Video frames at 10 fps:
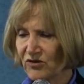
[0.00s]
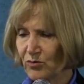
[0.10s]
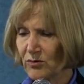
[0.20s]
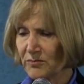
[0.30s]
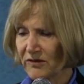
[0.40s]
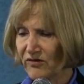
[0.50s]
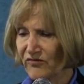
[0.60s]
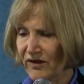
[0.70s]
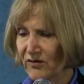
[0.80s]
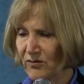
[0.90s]
you will be the
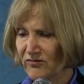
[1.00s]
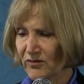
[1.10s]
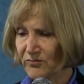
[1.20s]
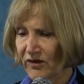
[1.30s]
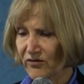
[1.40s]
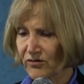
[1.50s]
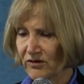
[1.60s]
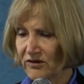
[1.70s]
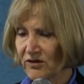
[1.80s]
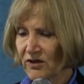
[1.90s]
fellow of a
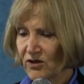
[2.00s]
brotherhood